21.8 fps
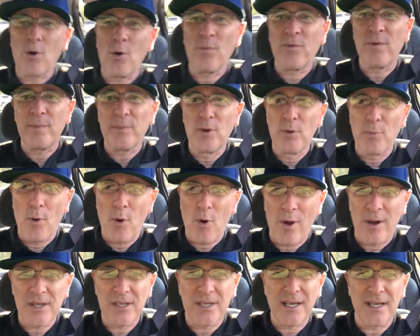home from New
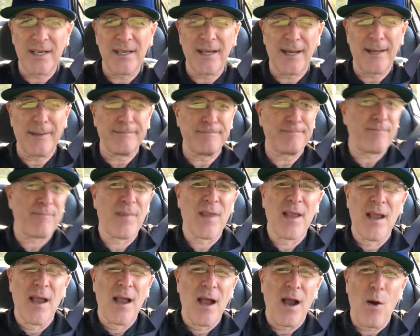Paltz, and um,
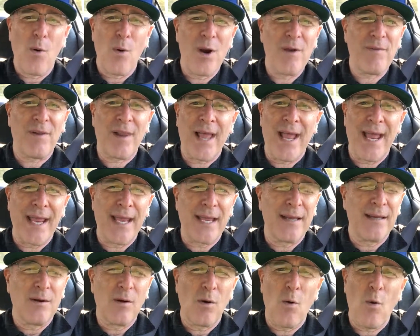a wonderful
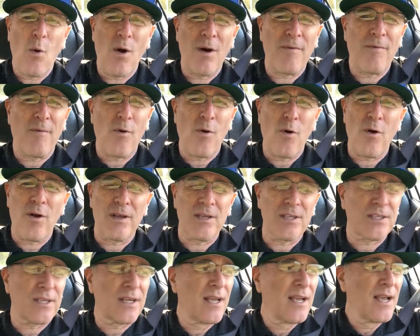hike,
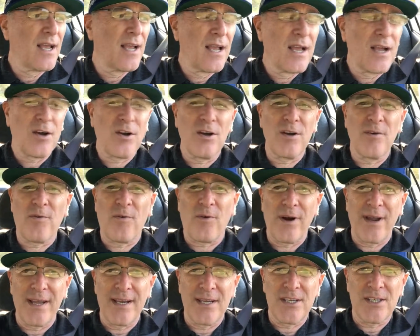waterfalls, good
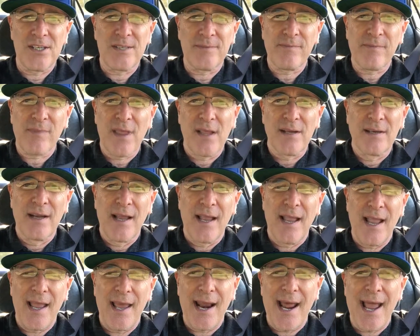friends,
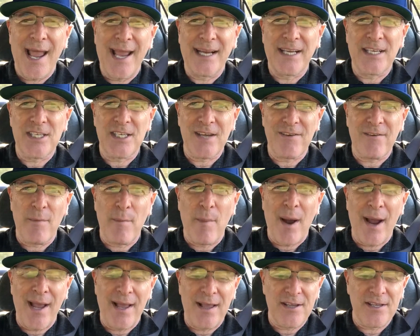and I hiked seven
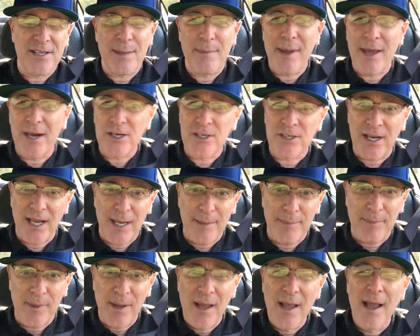miles. I'm out of
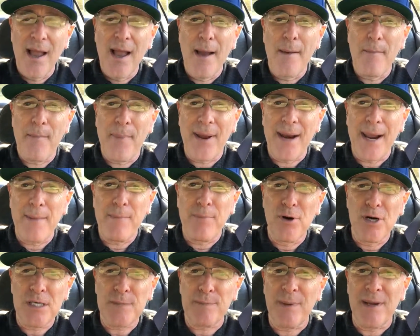shape, but I
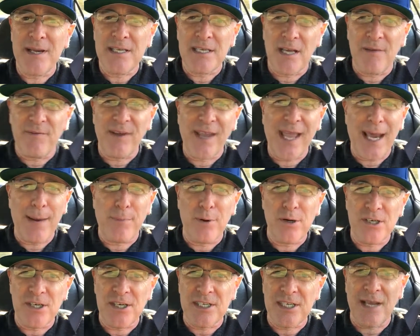pushed myself. You got to
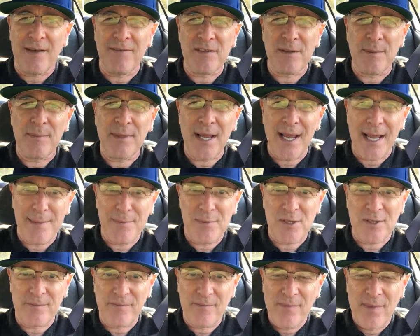push yourself
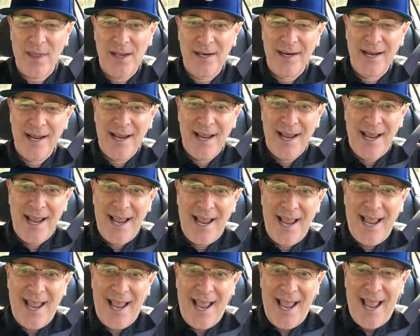sometimes.
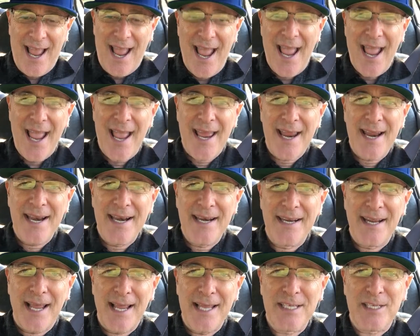
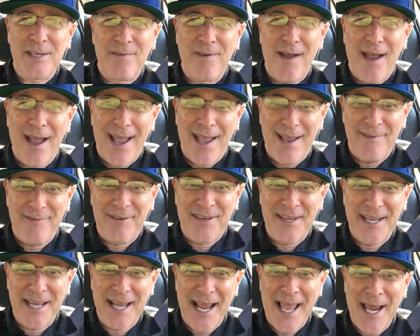And I
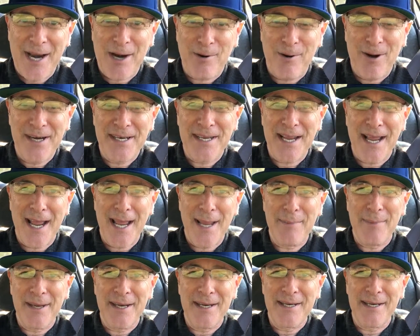survived. I had a great
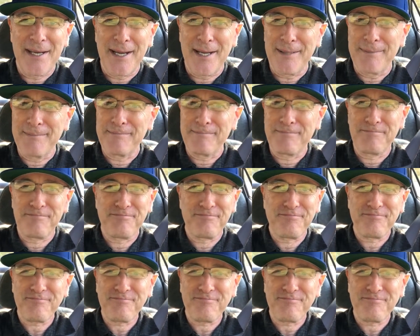time, and um,